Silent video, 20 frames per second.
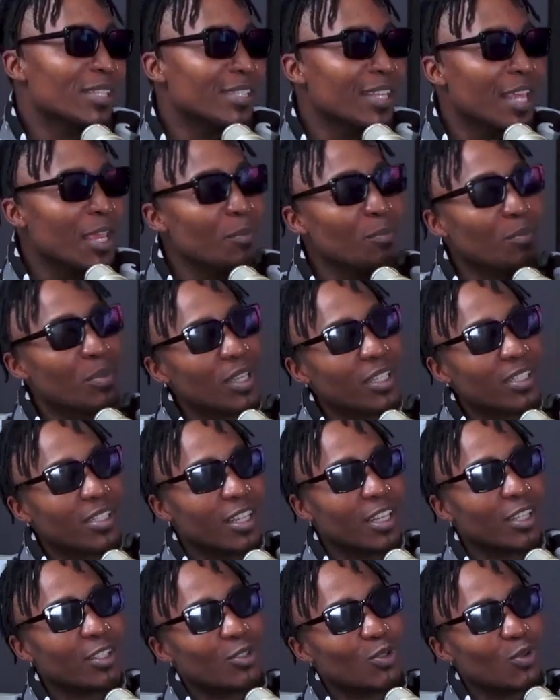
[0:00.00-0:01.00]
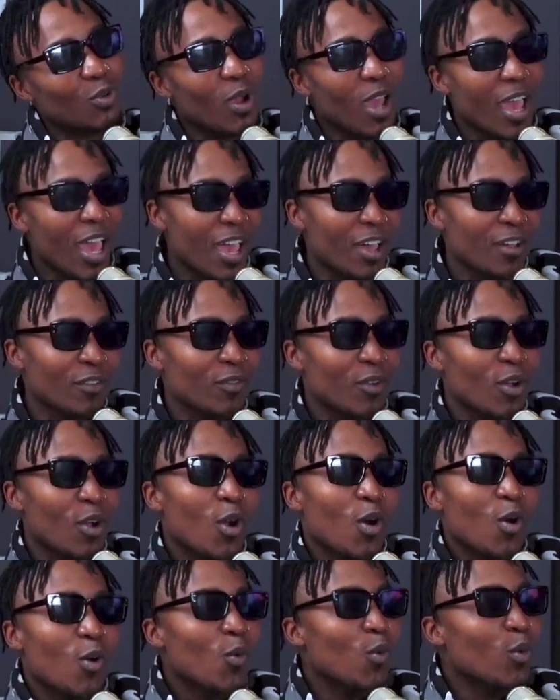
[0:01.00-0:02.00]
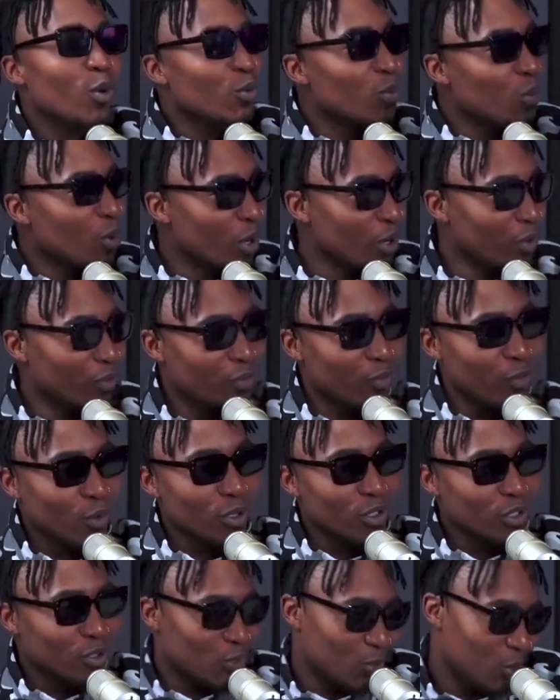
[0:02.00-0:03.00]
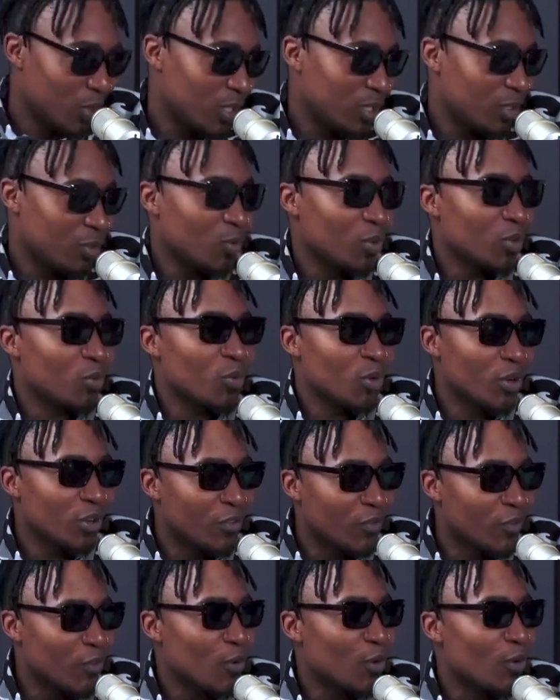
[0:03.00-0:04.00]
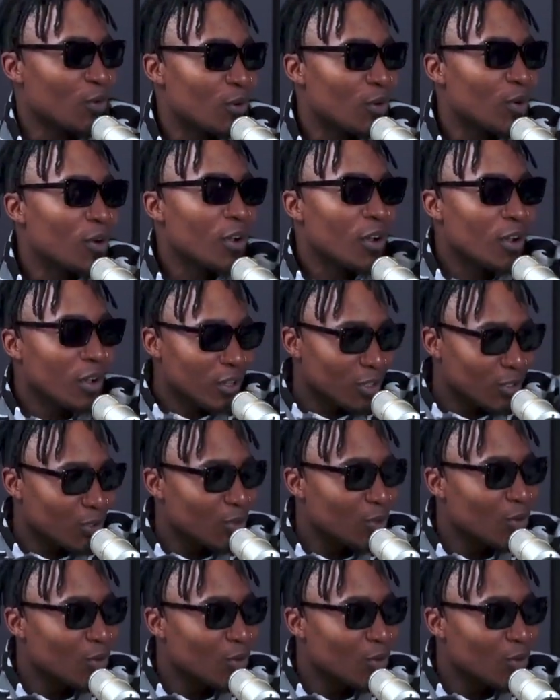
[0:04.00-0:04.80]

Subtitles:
same beats that you have would work for Shri, would work for, you